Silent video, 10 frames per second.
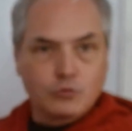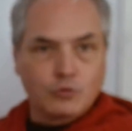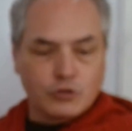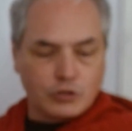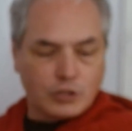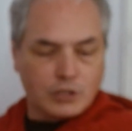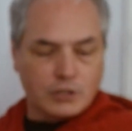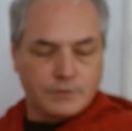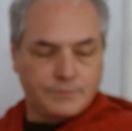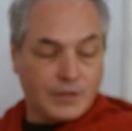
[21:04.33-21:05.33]
to a
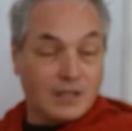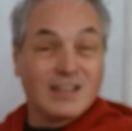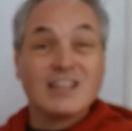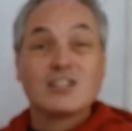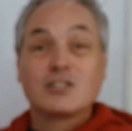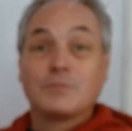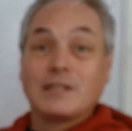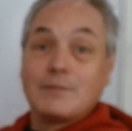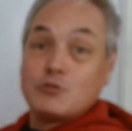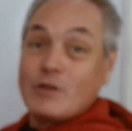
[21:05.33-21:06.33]
star,
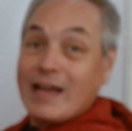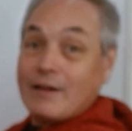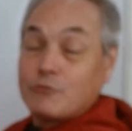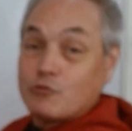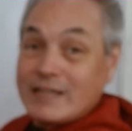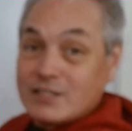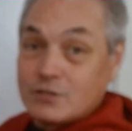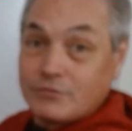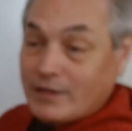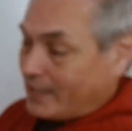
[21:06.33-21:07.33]
sometimes you have rays
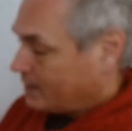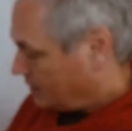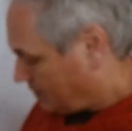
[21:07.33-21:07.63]
of light